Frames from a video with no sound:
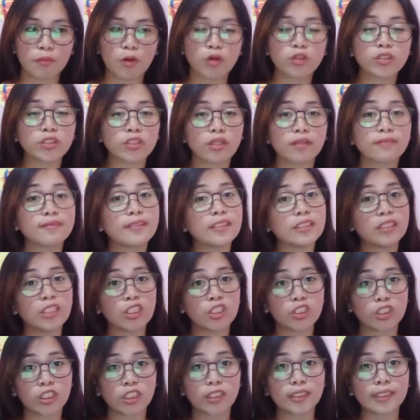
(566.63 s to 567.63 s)
Most of the
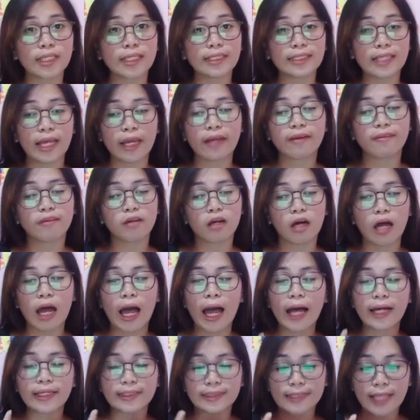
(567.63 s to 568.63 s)
teachers, as
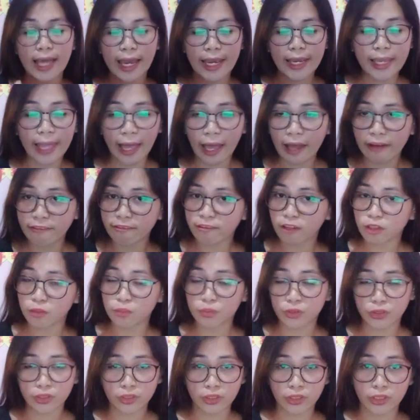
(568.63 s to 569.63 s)
I have
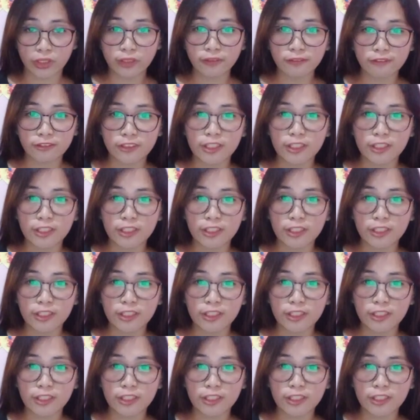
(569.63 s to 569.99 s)
observed,